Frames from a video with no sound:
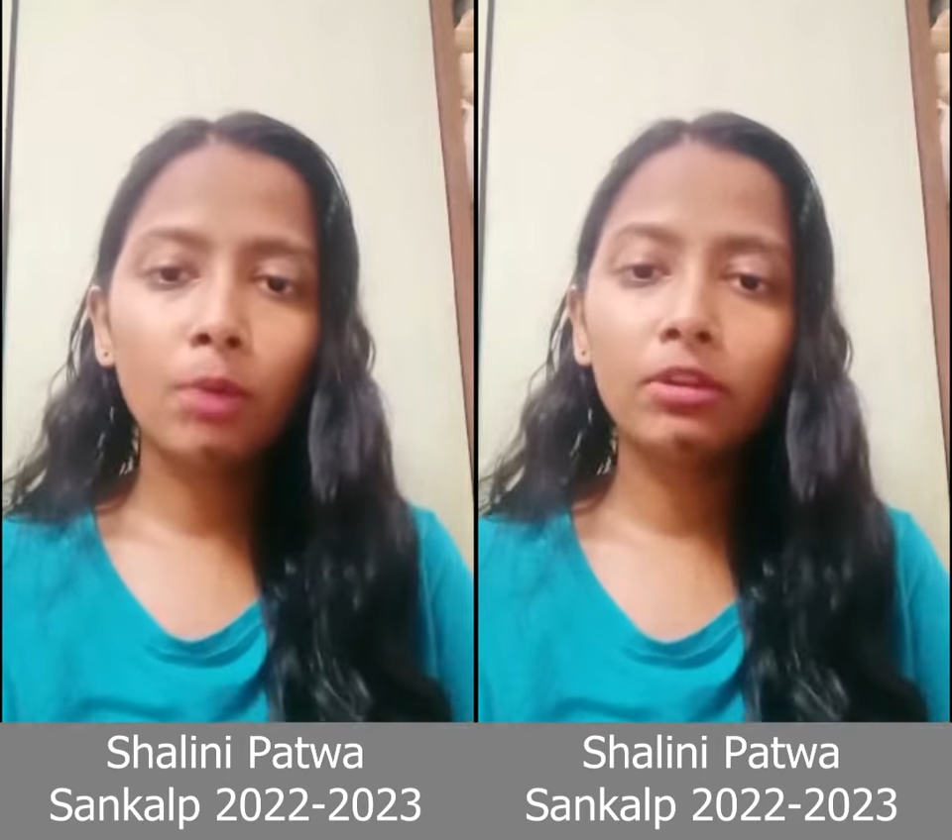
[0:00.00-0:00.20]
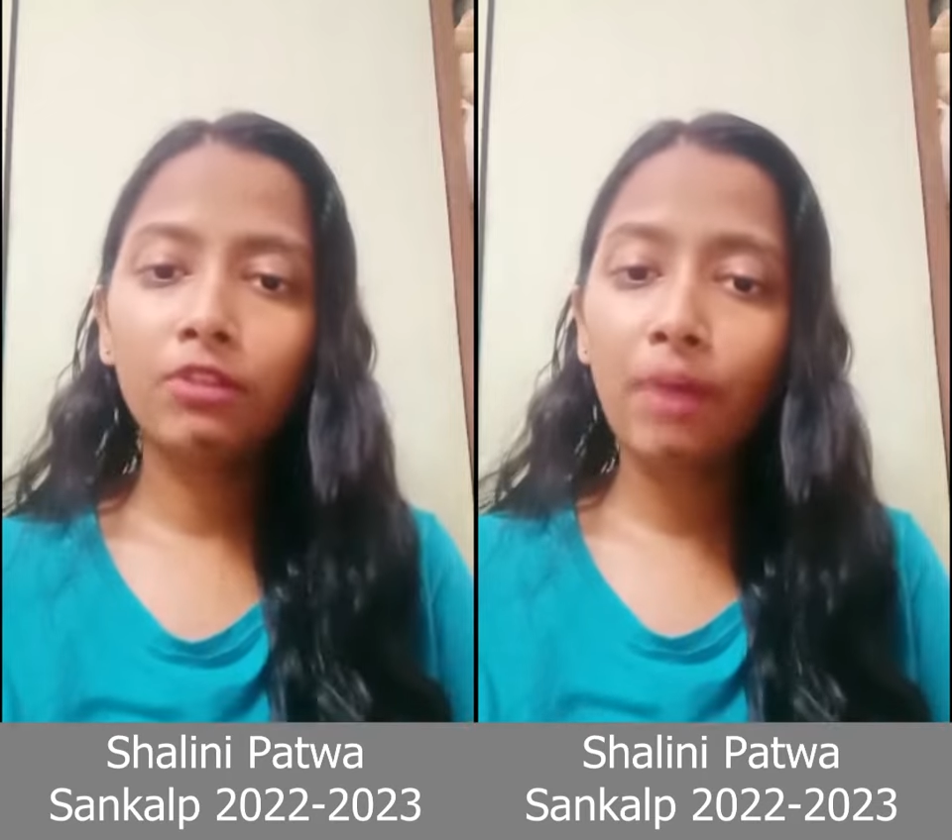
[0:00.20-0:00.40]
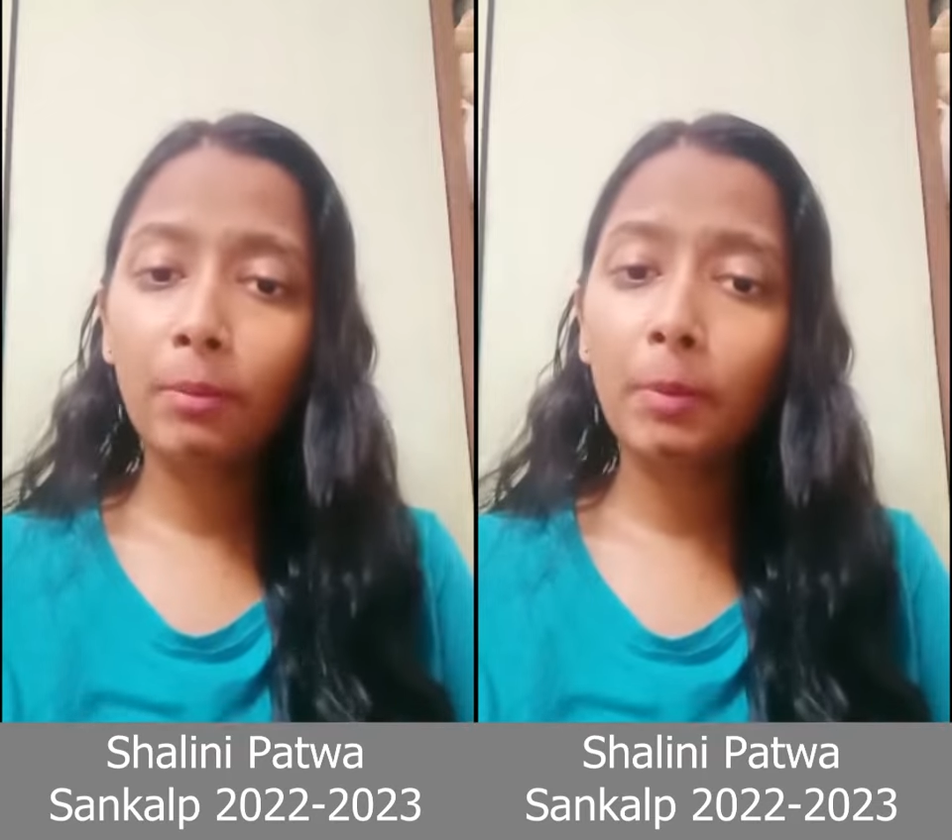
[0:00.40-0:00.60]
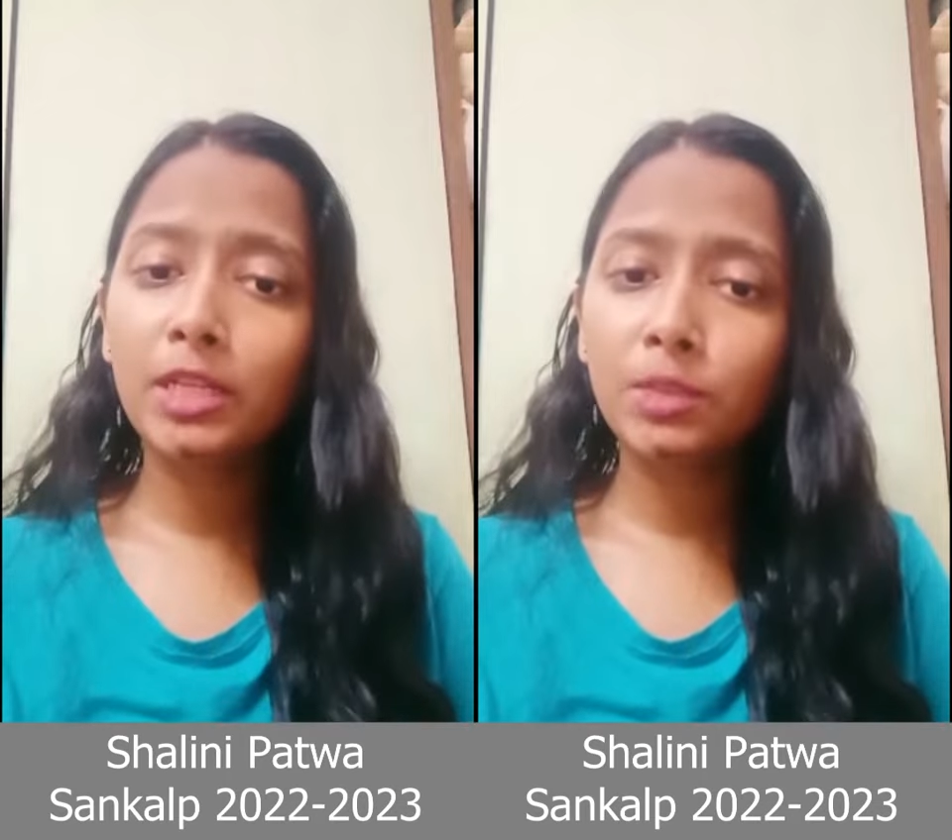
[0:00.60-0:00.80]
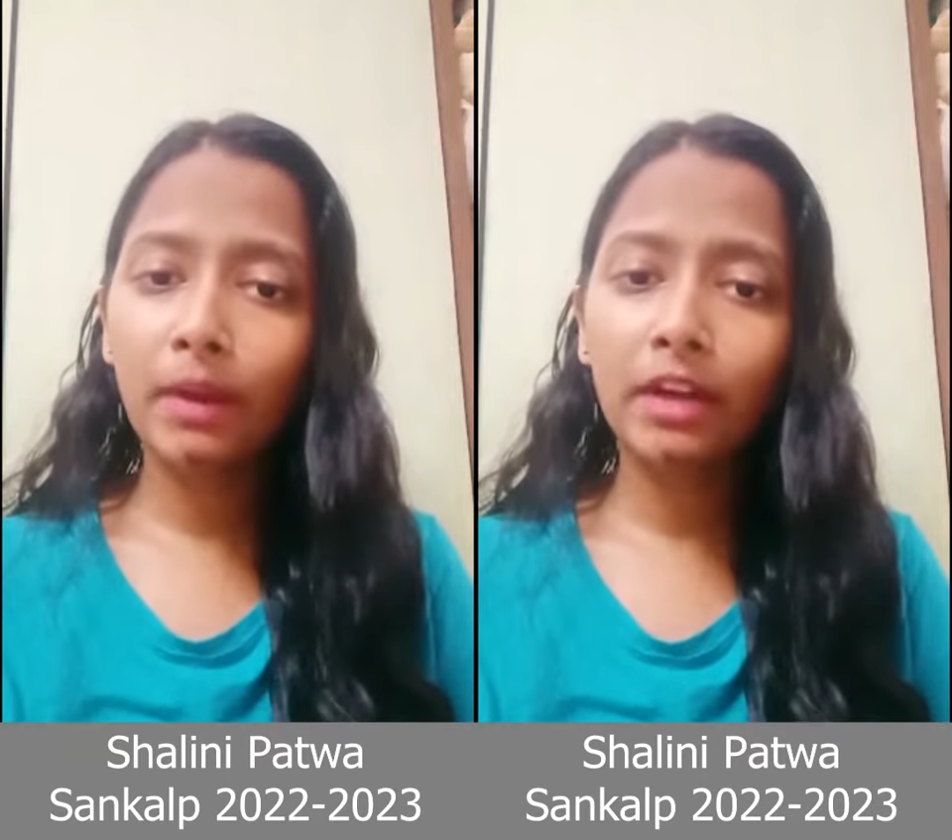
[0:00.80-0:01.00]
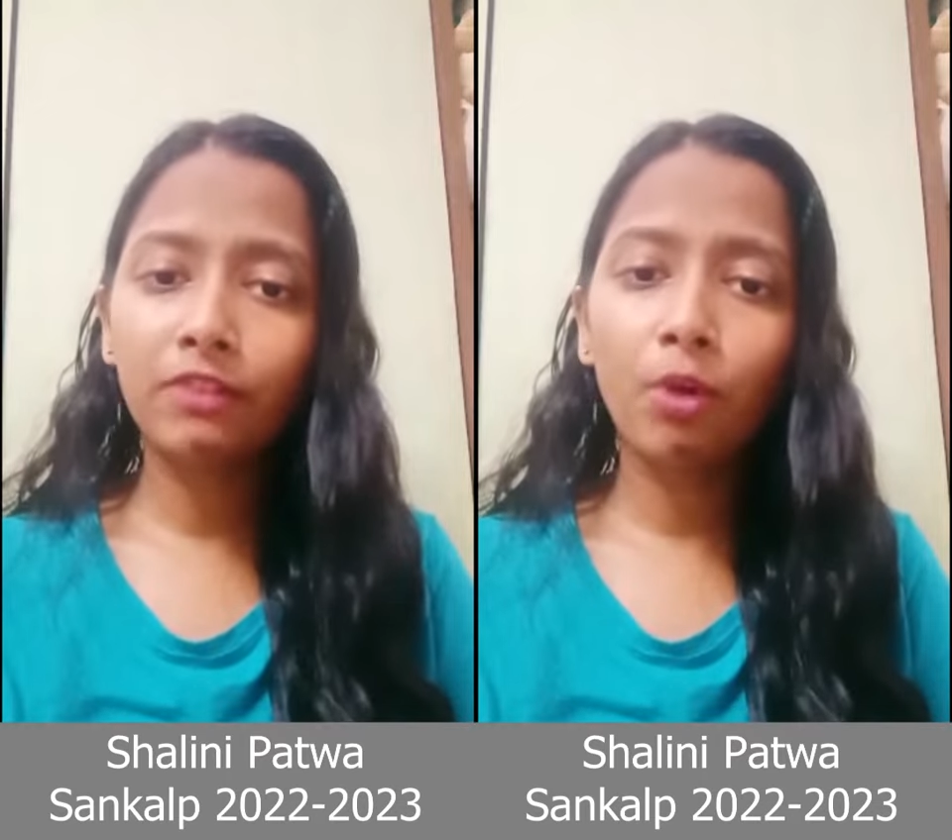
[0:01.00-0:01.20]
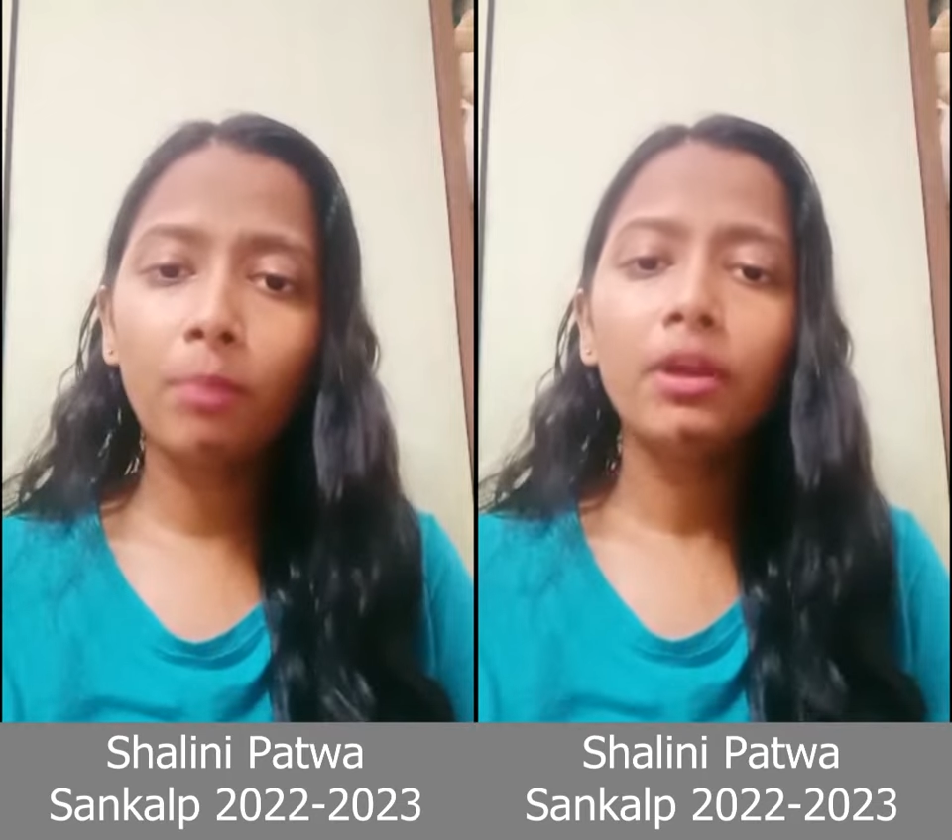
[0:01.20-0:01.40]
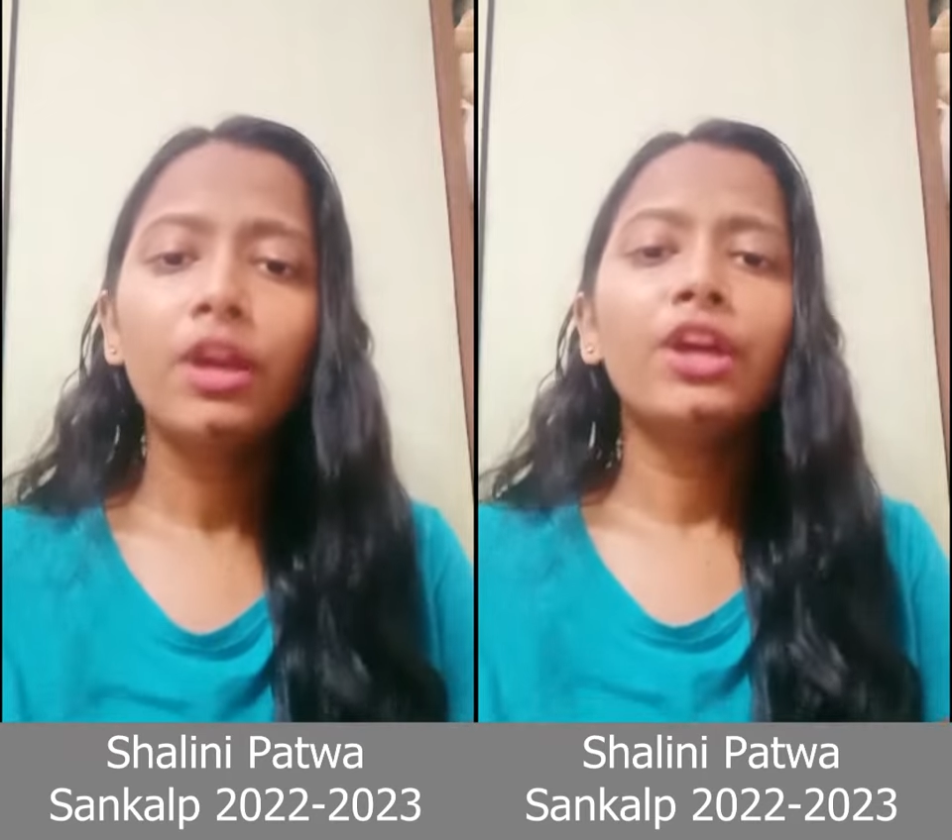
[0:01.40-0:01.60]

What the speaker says: about the Pharmaminds platform,